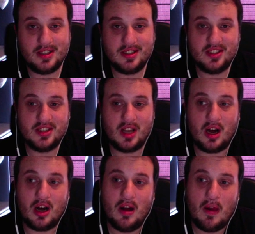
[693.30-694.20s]
to
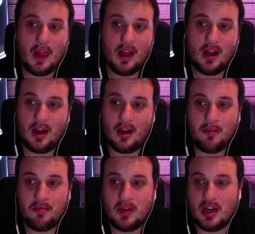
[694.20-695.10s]
sell
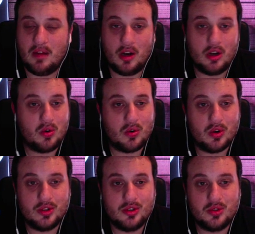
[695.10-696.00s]
a
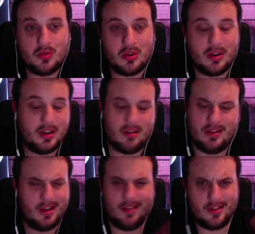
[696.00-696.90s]
course, or
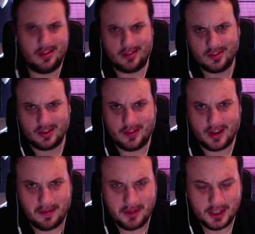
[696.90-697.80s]
any of the better stuff that
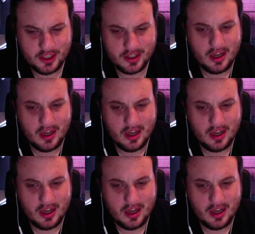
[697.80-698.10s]
I mentioned.